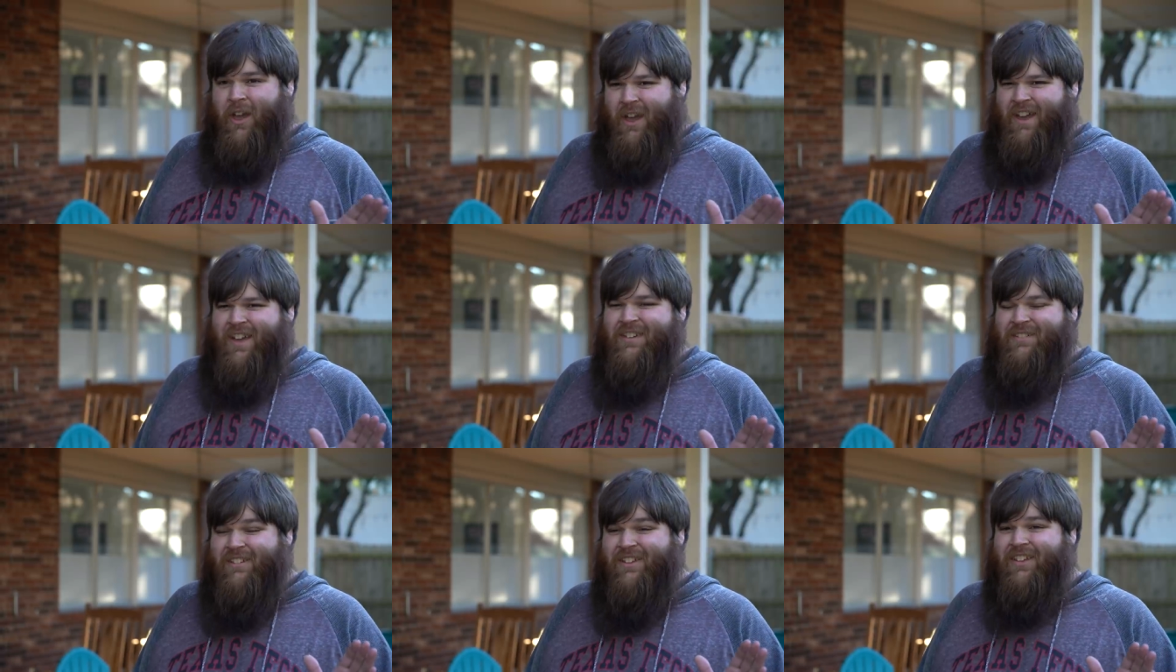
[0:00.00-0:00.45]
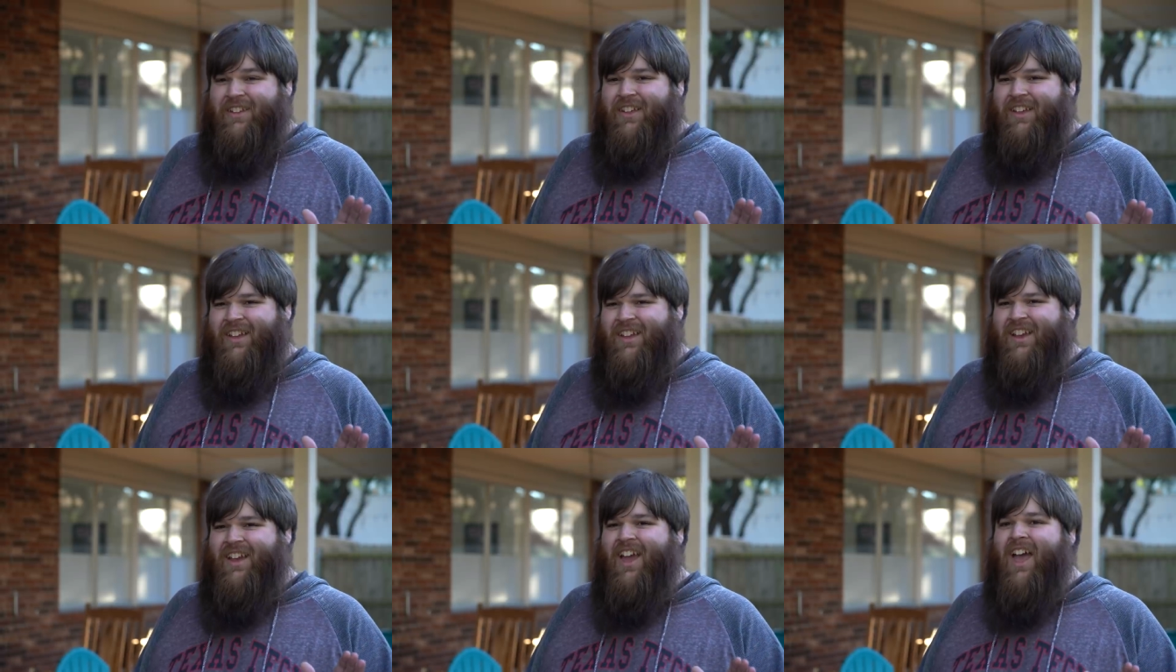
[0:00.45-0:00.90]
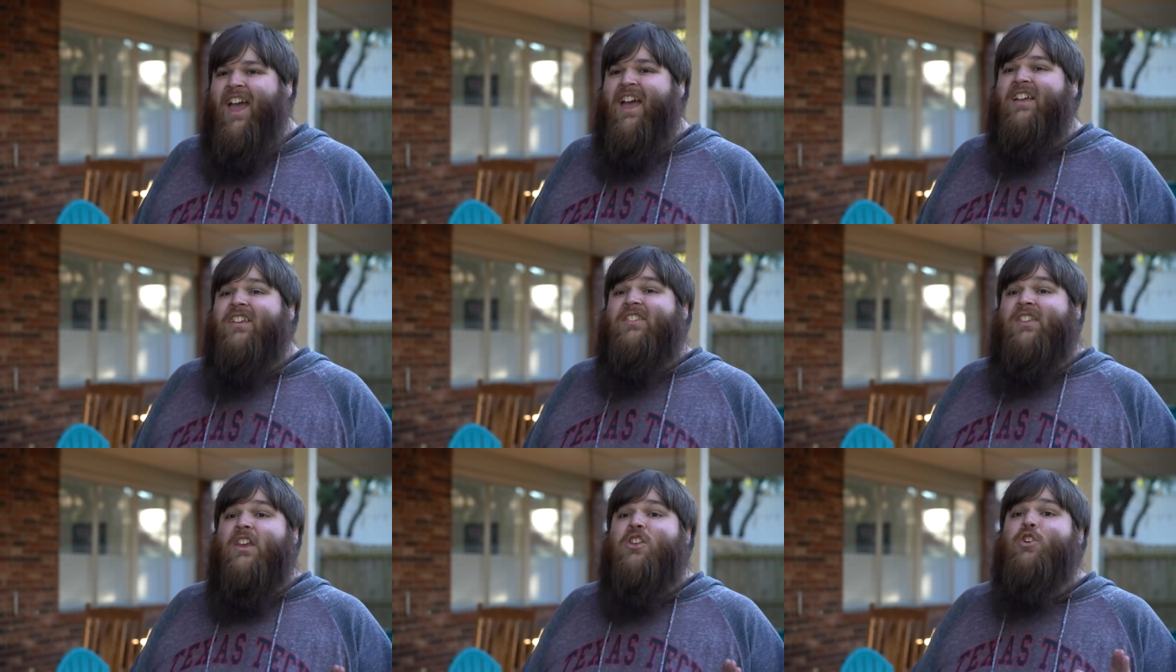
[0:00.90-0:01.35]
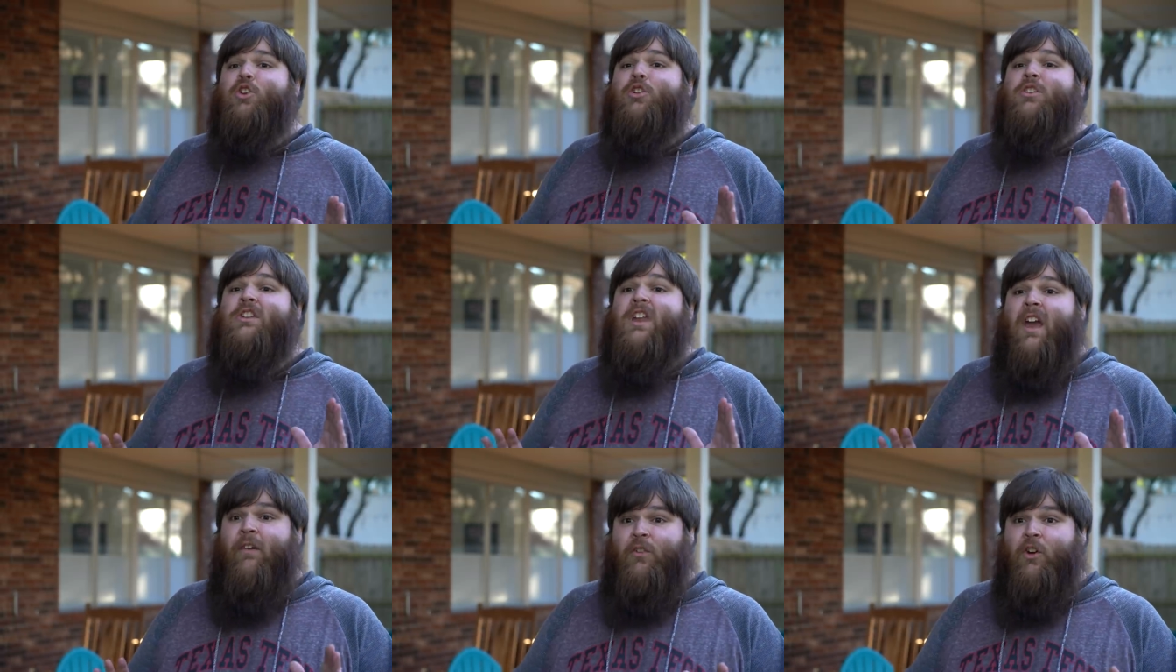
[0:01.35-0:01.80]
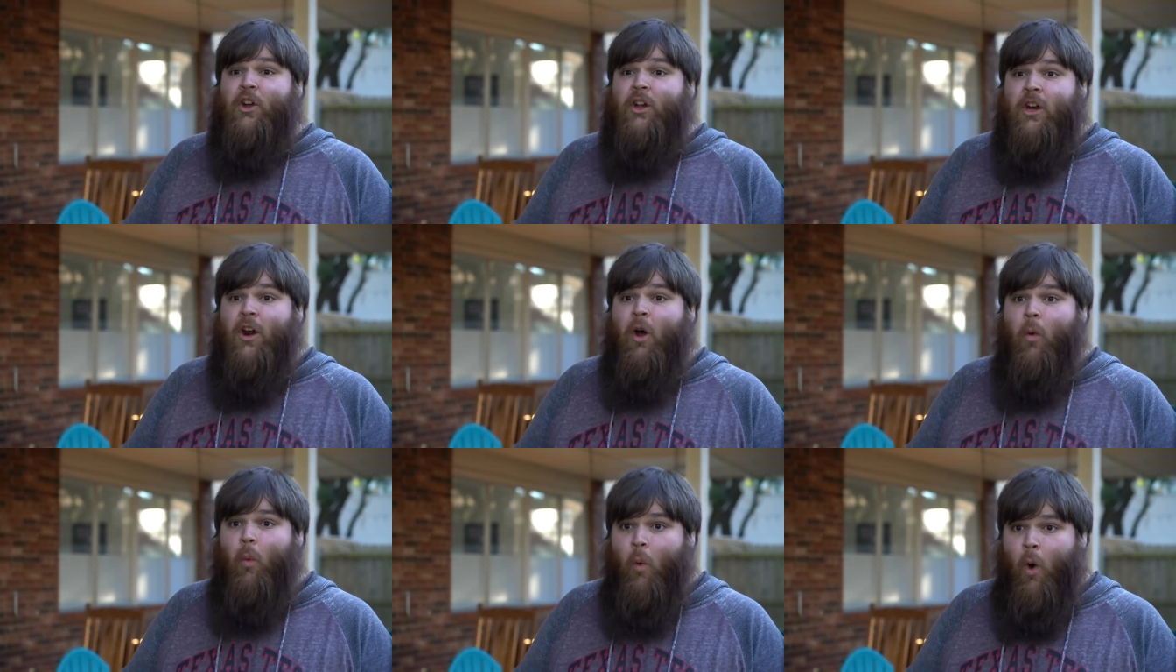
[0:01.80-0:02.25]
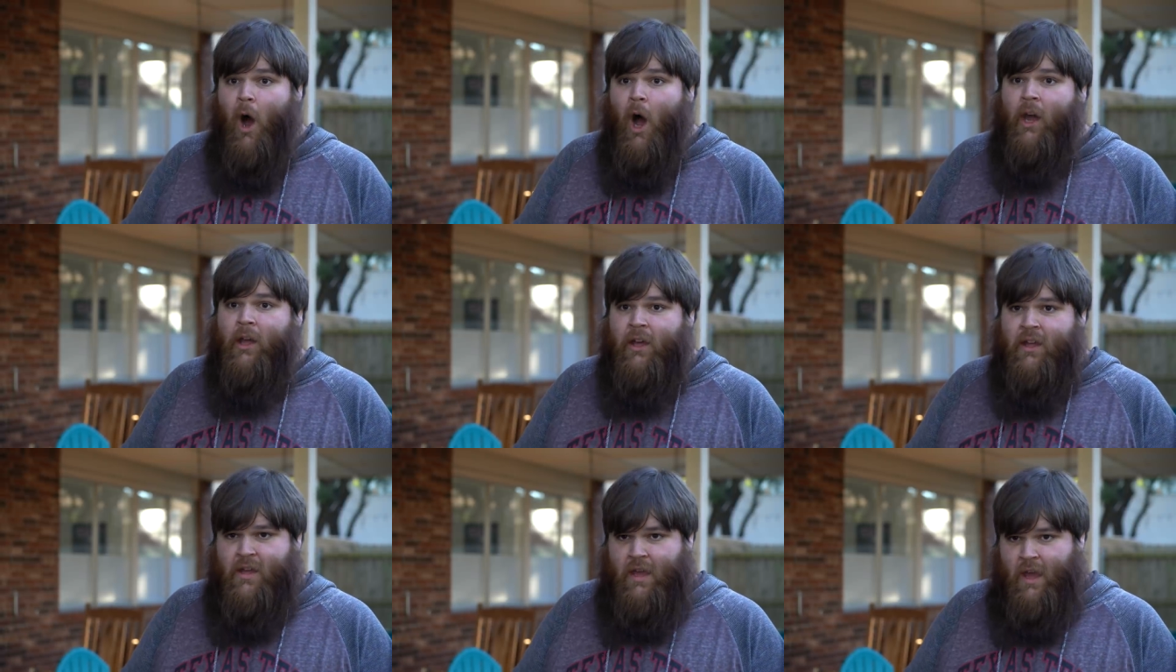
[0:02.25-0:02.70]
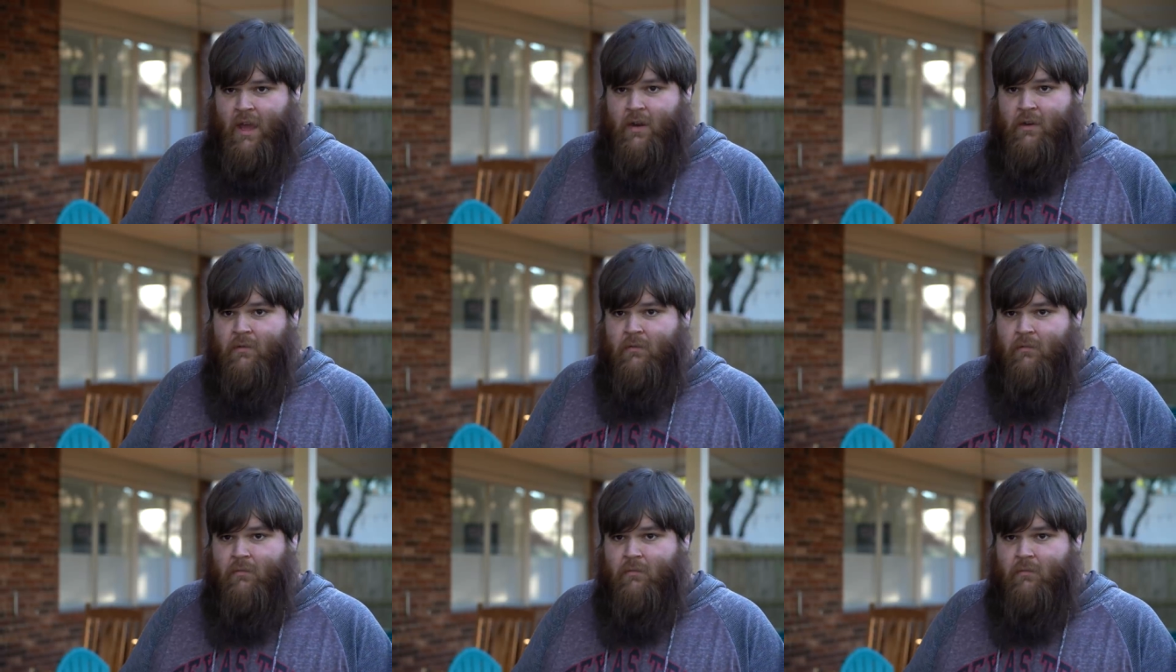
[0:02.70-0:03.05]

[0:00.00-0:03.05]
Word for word: okay, said you're never gonna walk again.